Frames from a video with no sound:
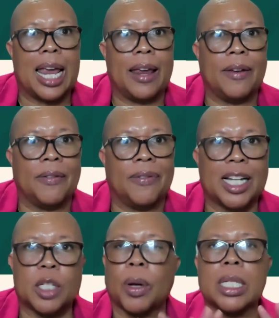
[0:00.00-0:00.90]
a
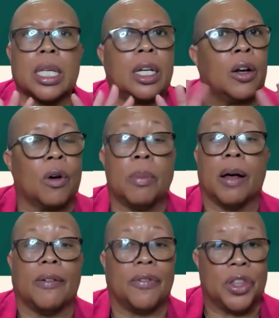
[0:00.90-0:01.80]
vice president or
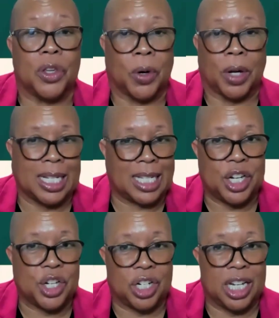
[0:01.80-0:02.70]
above in the
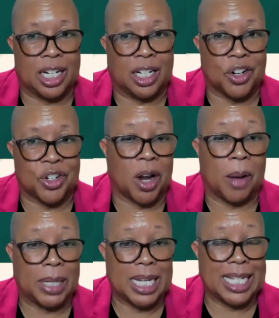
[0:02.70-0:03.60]
organization in larger
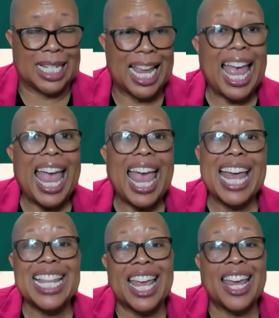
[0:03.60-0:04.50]
companies,
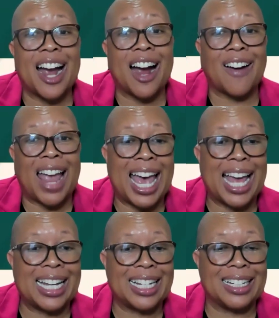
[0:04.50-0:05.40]
and they are
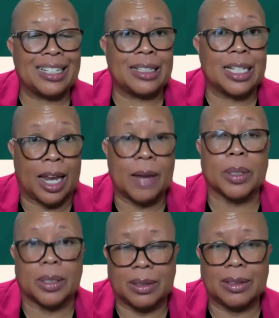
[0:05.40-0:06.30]
at the
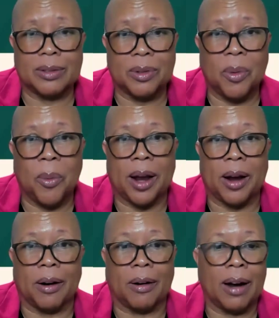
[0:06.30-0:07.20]
table
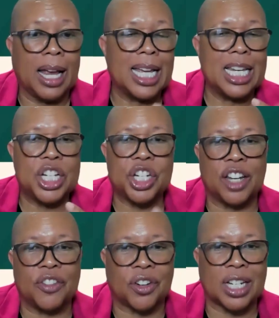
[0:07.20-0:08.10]
where
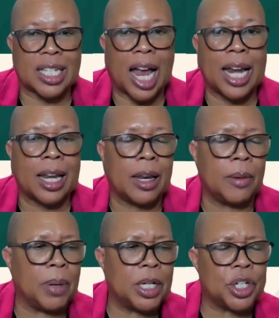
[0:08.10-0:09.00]
initiatives are
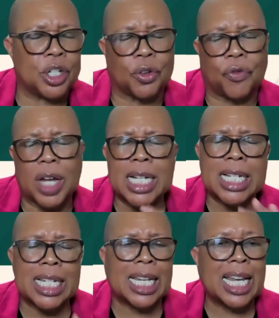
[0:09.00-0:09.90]
decided, budgets are
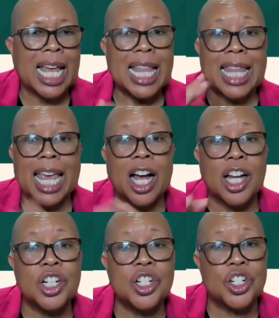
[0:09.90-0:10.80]
funded. They
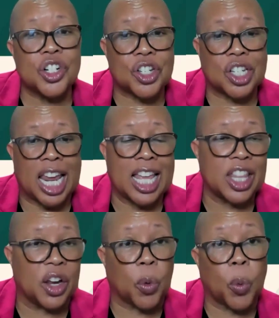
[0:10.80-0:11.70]

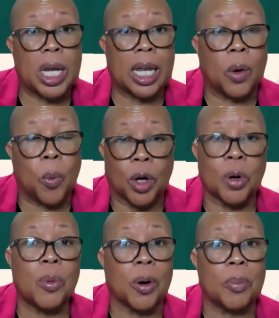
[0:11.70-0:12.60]
understand they're running one
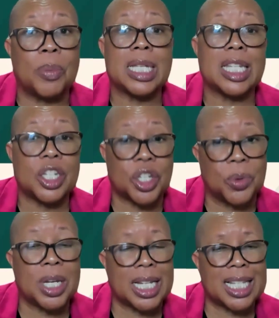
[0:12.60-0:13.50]
or more business
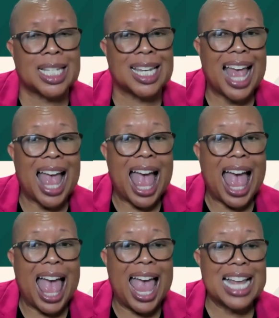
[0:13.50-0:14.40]
units.
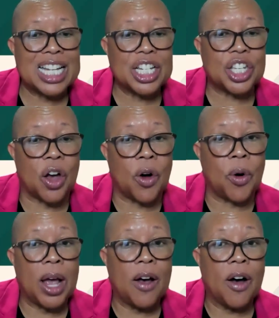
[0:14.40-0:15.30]
And
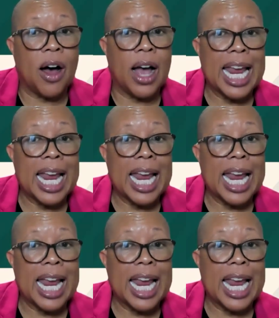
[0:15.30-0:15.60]
so